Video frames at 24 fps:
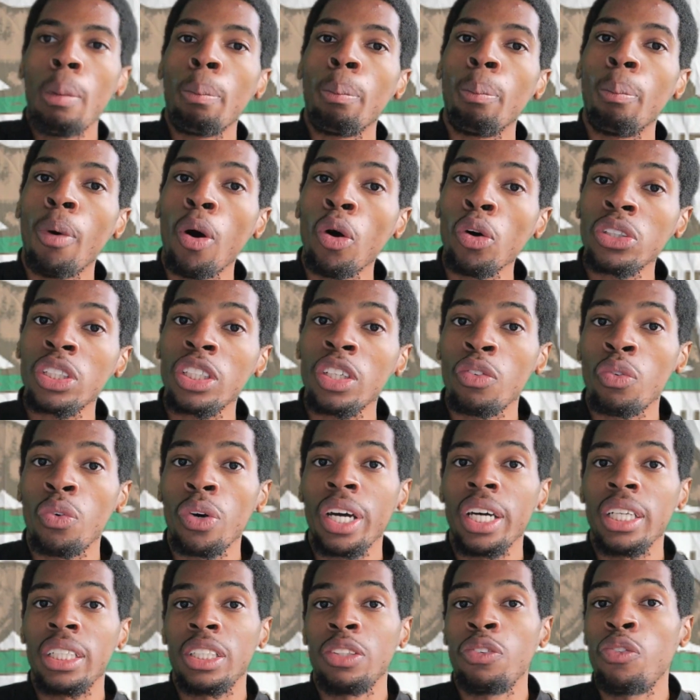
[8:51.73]
most of
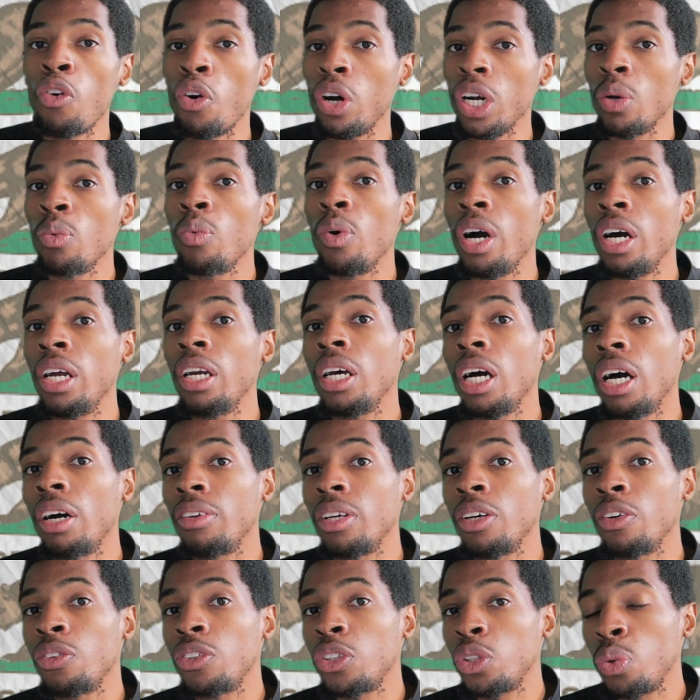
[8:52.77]
which, 41 of
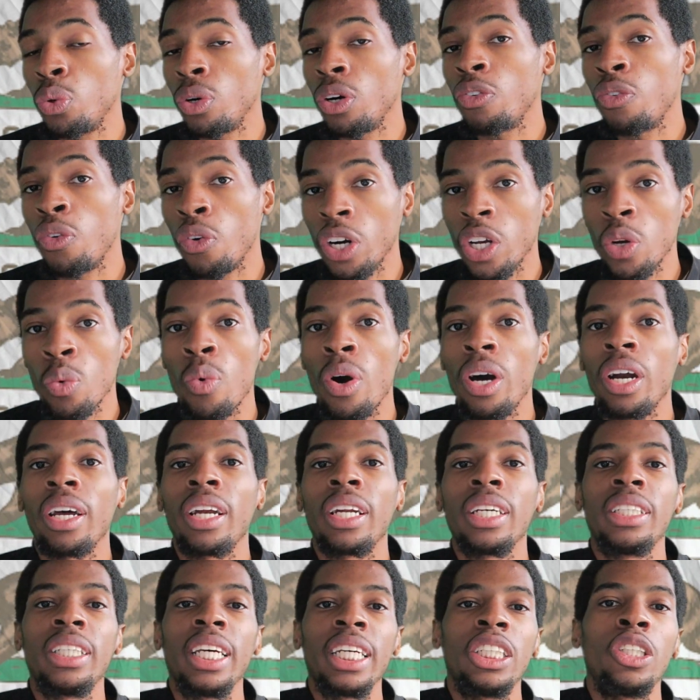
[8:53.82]

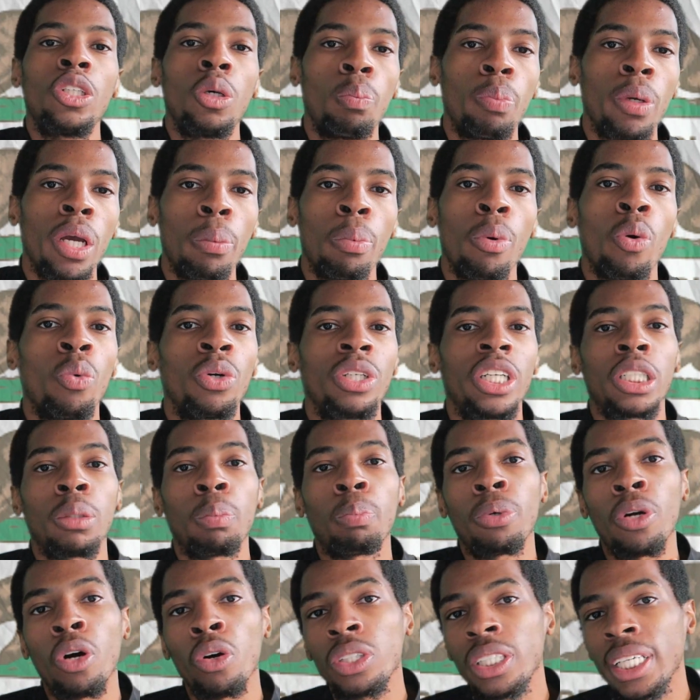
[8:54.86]
the 62 people were just
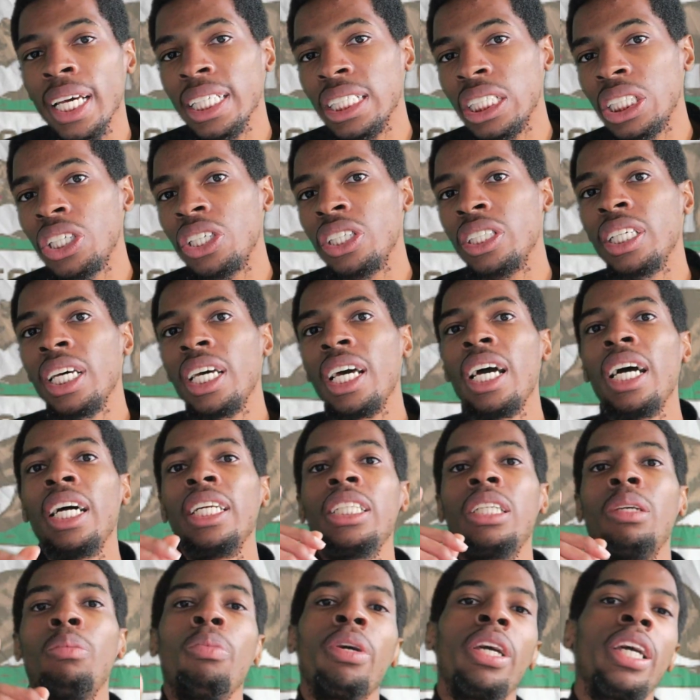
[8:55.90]
protesters,
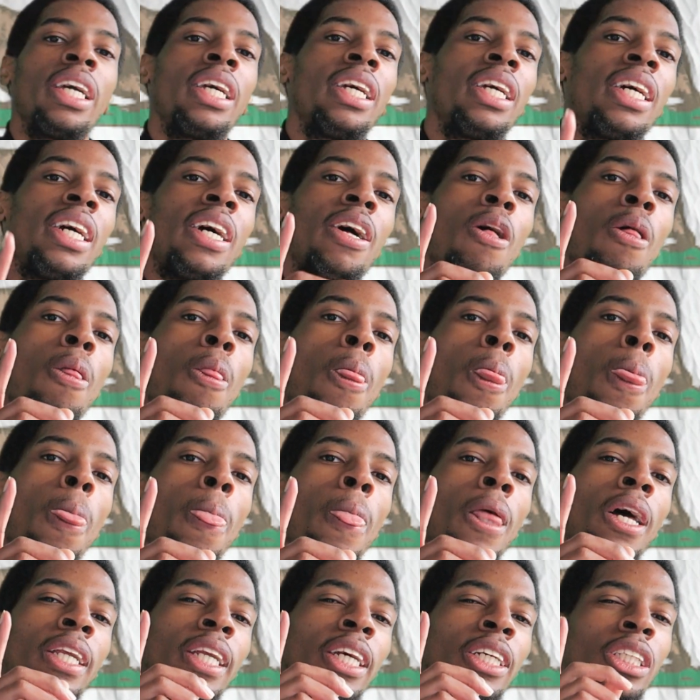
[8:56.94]
to me,
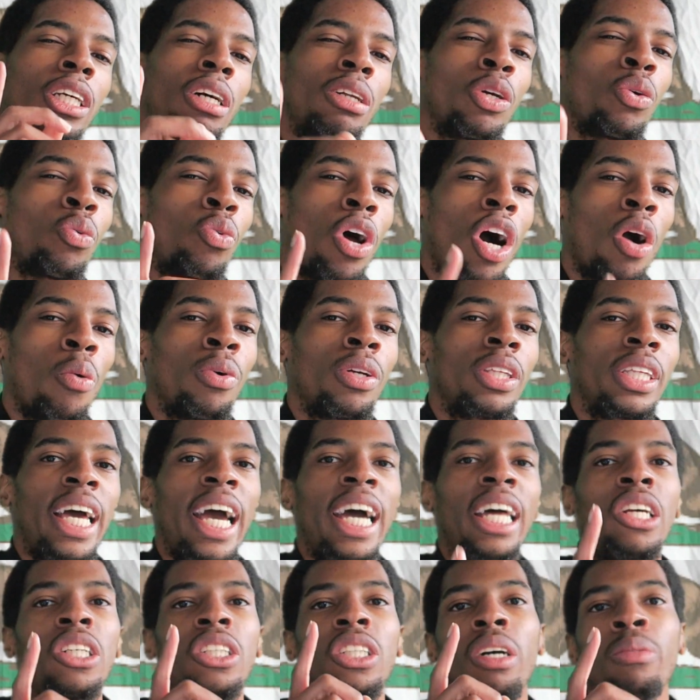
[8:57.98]
there's something wrong with
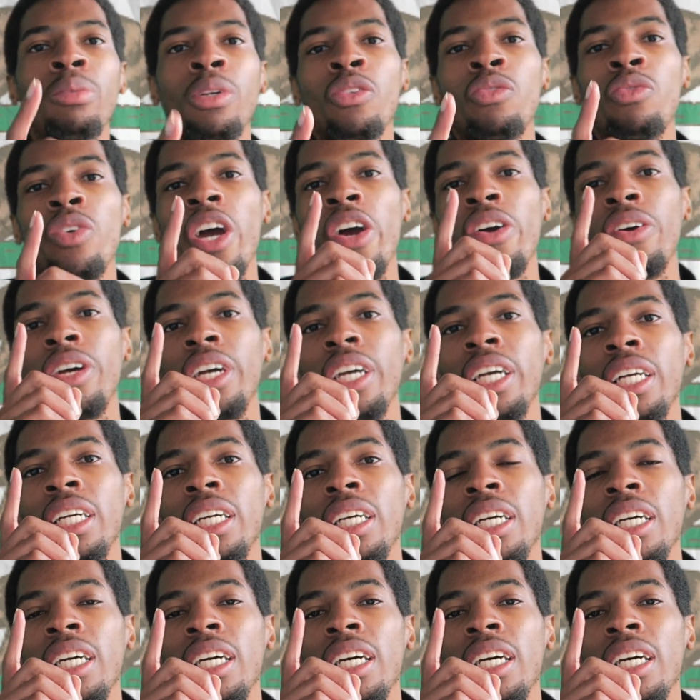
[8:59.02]
that. There's something very